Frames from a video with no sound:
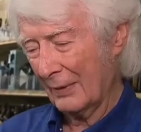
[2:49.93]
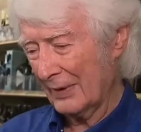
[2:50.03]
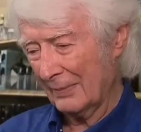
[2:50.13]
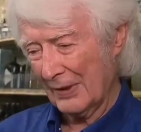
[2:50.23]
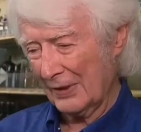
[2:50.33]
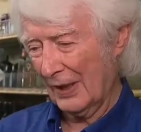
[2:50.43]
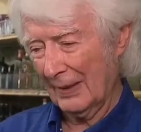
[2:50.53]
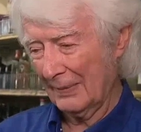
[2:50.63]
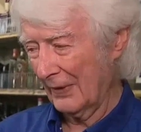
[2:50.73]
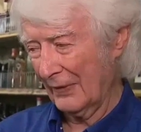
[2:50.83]
There wasn't
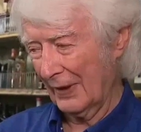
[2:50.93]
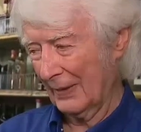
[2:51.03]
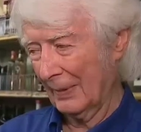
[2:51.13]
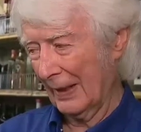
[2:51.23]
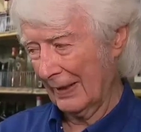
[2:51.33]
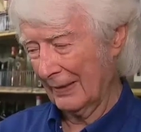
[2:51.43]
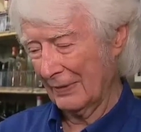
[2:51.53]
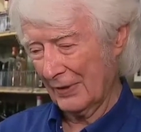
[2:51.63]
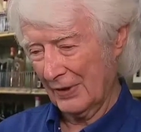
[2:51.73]
much time to think about it.